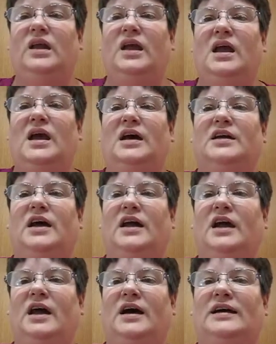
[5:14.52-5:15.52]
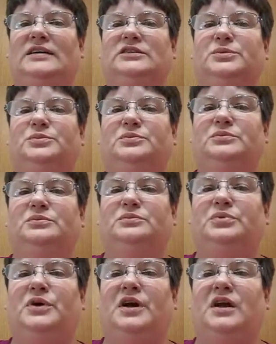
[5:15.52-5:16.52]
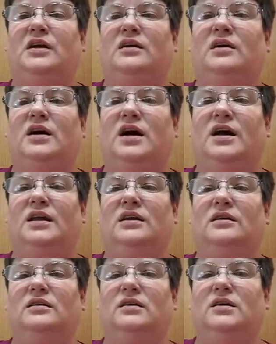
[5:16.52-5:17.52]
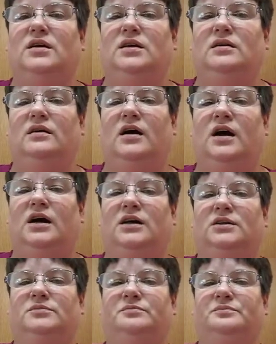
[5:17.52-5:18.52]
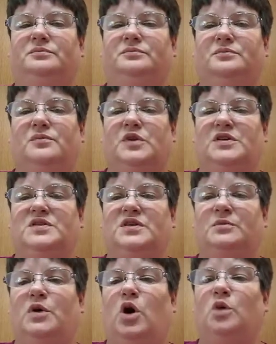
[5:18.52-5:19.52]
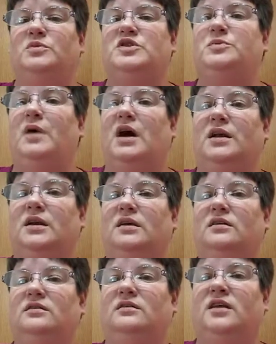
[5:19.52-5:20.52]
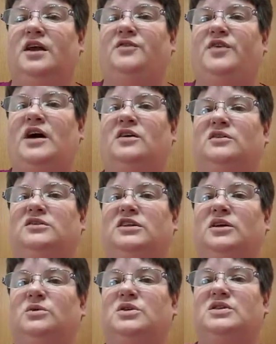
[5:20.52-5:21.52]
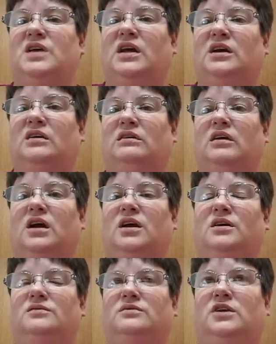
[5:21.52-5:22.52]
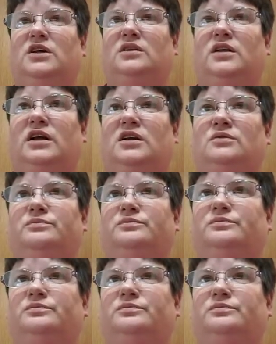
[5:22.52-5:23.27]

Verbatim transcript: and I had put it on um, some homespun that I found that was like like a